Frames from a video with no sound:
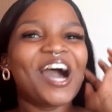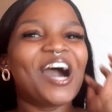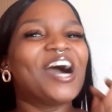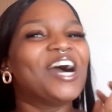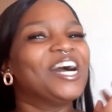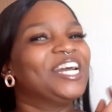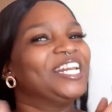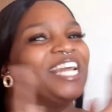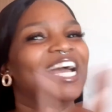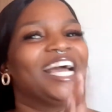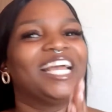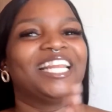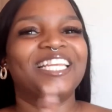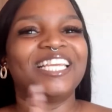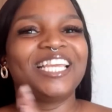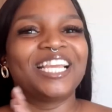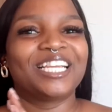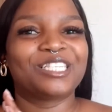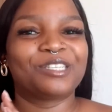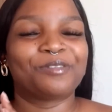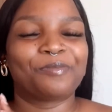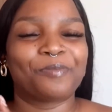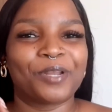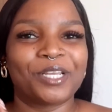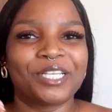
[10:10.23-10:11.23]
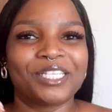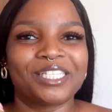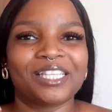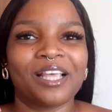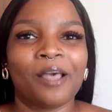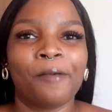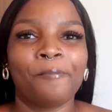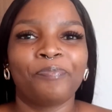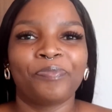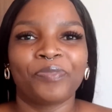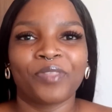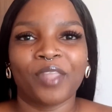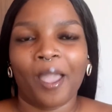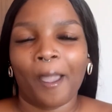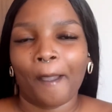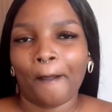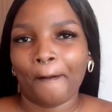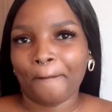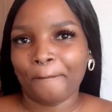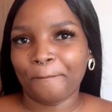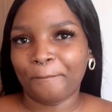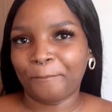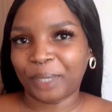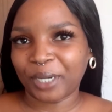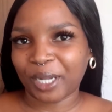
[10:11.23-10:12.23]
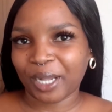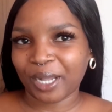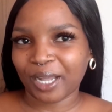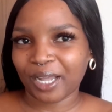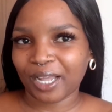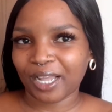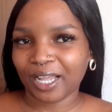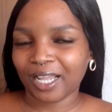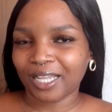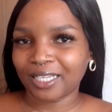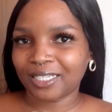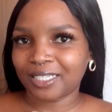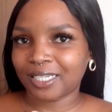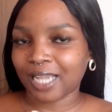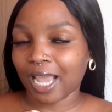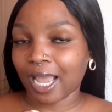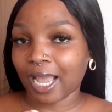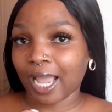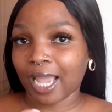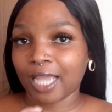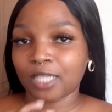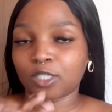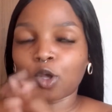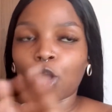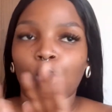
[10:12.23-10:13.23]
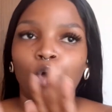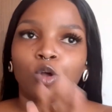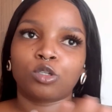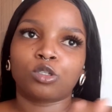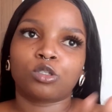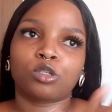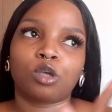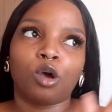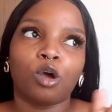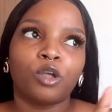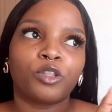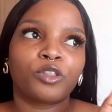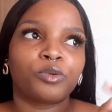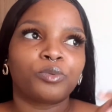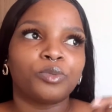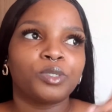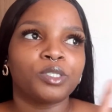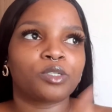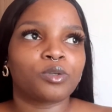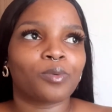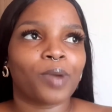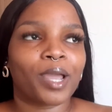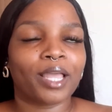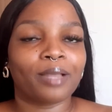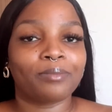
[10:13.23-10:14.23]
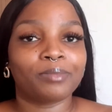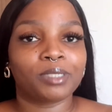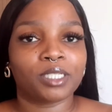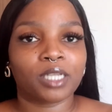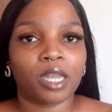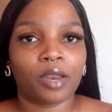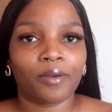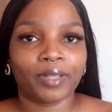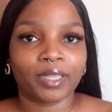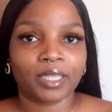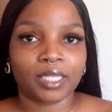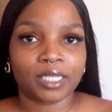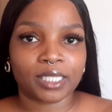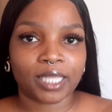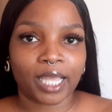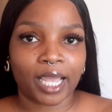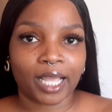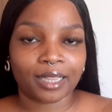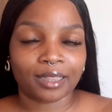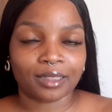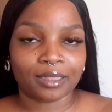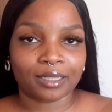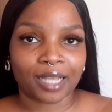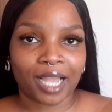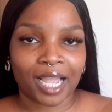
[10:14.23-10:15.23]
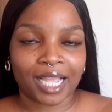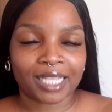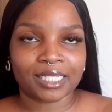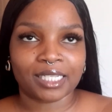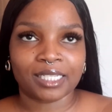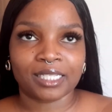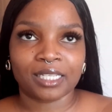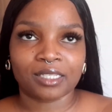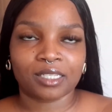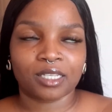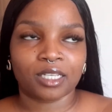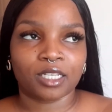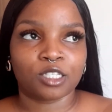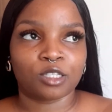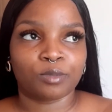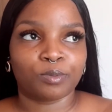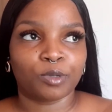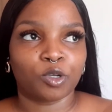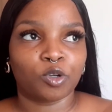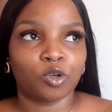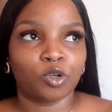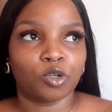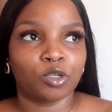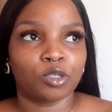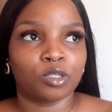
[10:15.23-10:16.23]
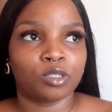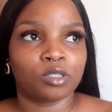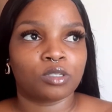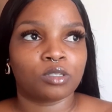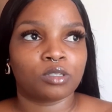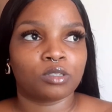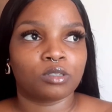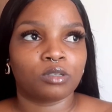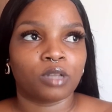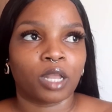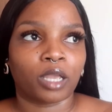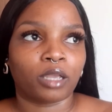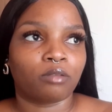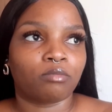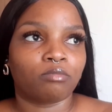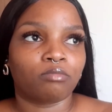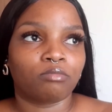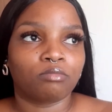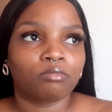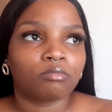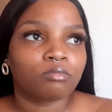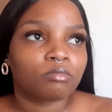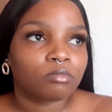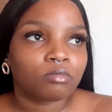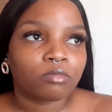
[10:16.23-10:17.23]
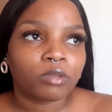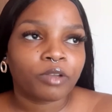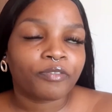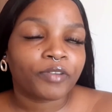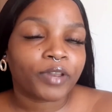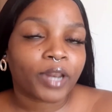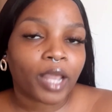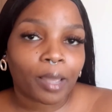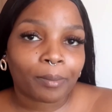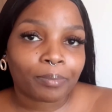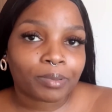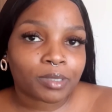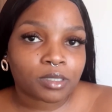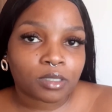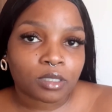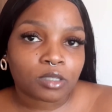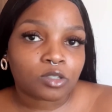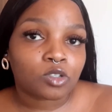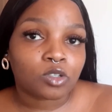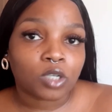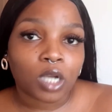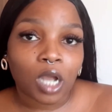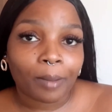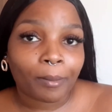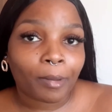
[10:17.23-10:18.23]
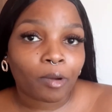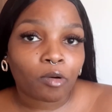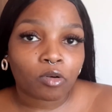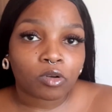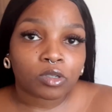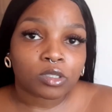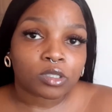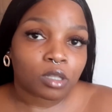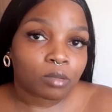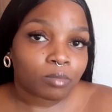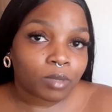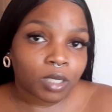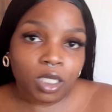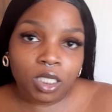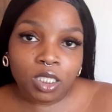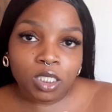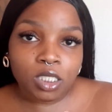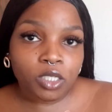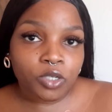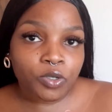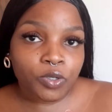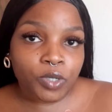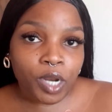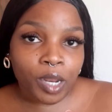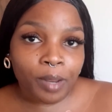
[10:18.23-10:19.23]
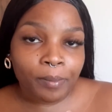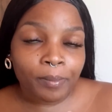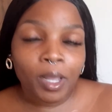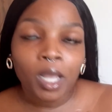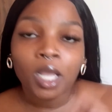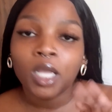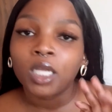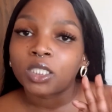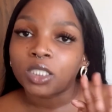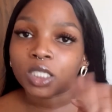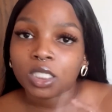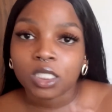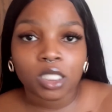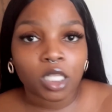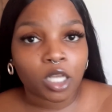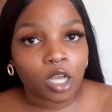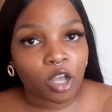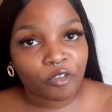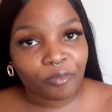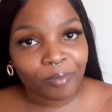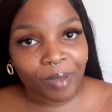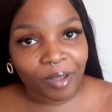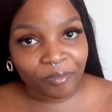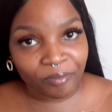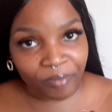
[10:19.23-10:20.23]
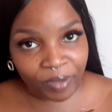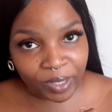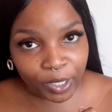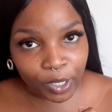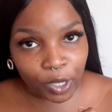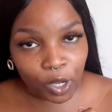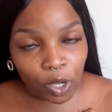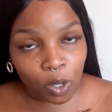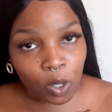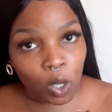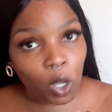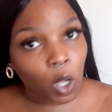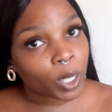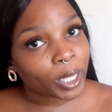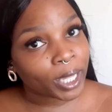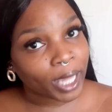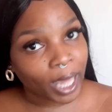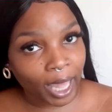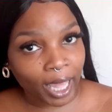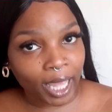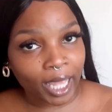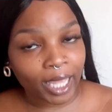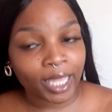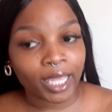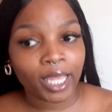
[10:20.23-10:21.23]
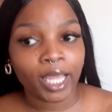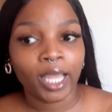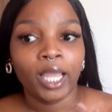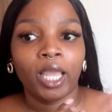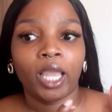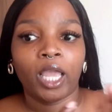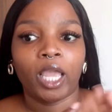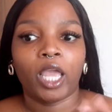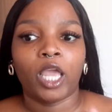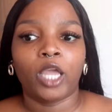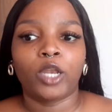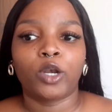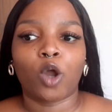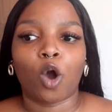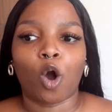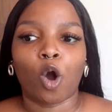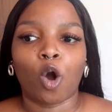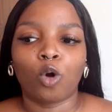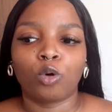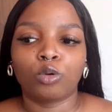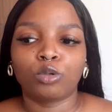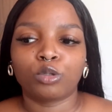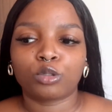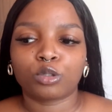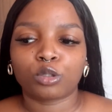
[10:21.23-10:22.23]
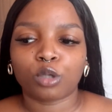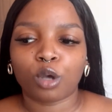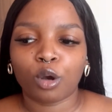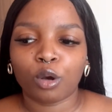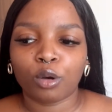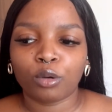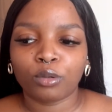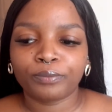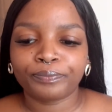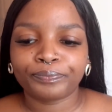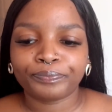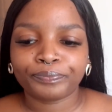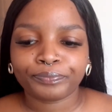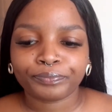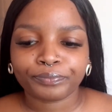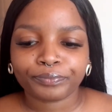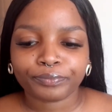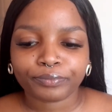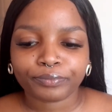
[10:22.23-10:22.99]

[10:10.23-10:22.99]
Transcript: On AliExpress. But yeah, guys, also the reason why I'm sharing this handle, guys, as I said, it's because, like, if it happens that you come across them on Instagram, just think of my video, okay? And also,